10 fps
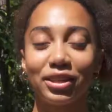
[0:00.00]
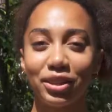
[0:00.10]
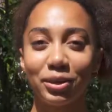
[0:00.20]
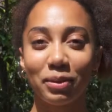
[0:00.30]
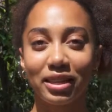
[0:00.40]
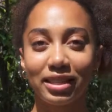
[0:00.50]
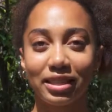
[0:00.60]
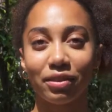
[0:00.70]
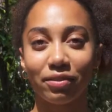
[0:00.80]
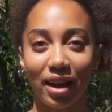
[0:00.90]
two
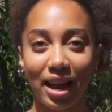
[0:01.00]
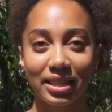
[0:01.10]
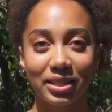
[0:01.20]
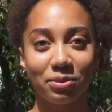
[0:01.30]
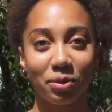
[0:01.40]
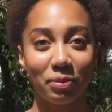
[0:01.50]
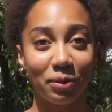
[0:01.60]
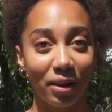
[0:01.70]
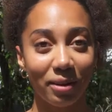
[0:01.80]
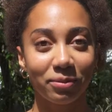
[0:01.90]
pieces of advice would
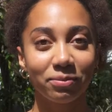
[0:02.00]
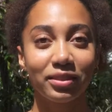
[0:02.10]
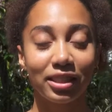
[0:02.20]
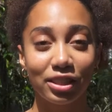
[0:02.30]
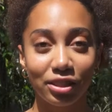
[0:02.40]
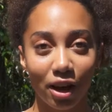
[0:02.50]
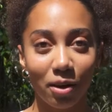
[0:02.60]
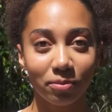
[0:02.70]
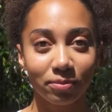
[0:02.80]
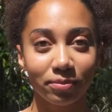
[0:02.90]
be, one, to
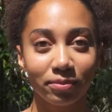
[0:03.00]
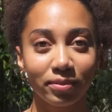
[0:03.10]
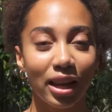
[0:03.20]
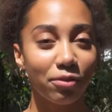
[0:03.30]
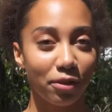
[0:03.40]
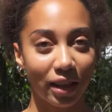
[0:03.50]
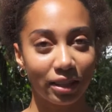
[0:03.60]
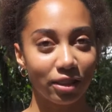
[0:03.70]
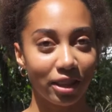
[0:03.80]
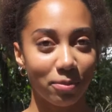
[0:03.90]
stop and
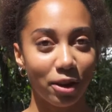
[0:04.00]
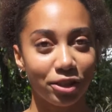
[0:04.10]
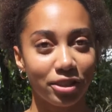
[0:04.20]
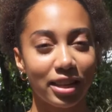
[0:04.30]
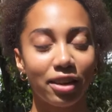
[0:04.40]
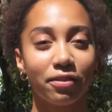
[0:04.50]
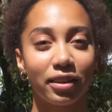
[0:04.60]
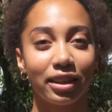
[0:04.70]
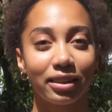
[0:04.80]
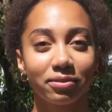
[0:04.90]
reflect on the emotions that you're
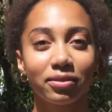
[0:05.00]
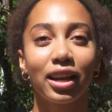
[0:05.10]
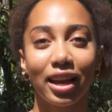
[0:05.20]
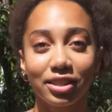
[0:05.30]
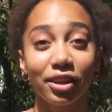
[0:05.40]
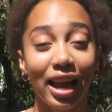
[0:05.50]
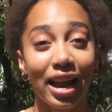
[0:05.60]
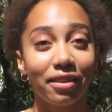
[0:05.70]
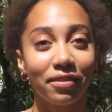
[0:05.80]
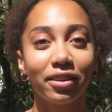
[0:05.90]
feeling. It's
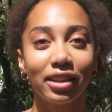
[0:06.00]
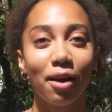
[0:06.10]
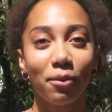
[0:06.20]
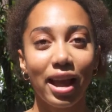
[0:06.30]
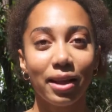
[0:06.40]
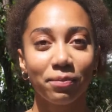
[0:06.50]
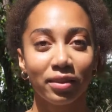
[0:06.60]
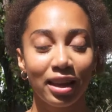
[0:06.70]
okay to feel that way.